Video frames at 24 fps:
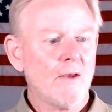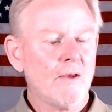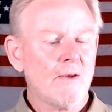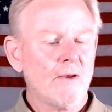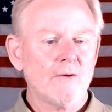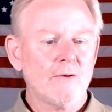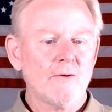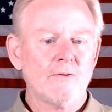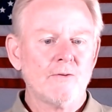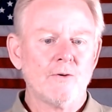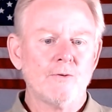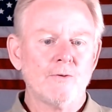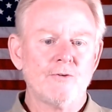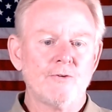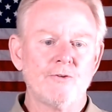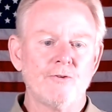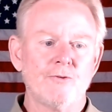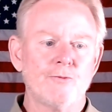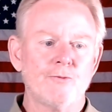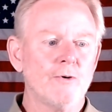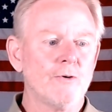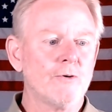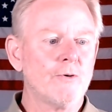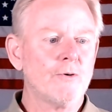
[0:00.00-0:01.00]
So just
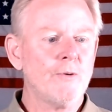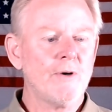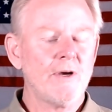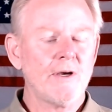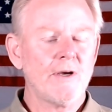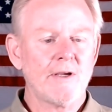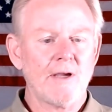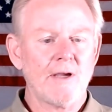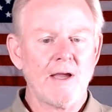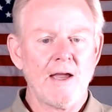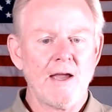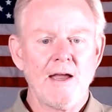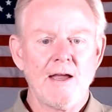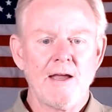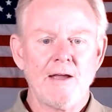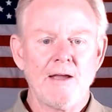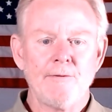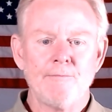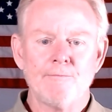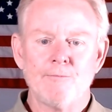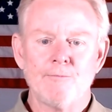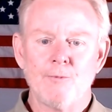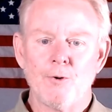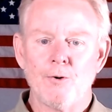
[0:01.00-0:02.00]
real quick, A,
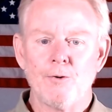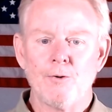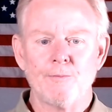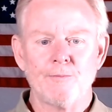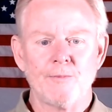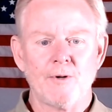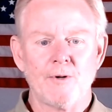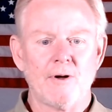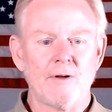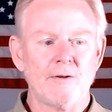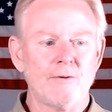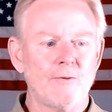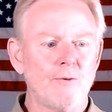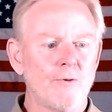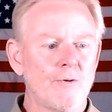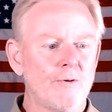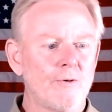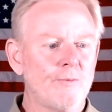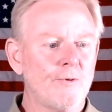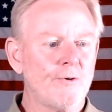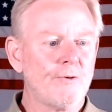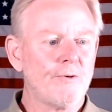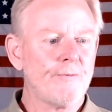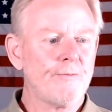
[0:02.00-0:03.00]
nope, not
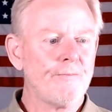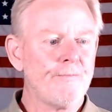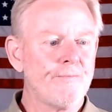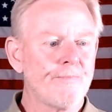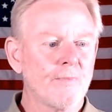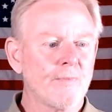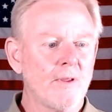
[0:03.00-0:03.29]
normal.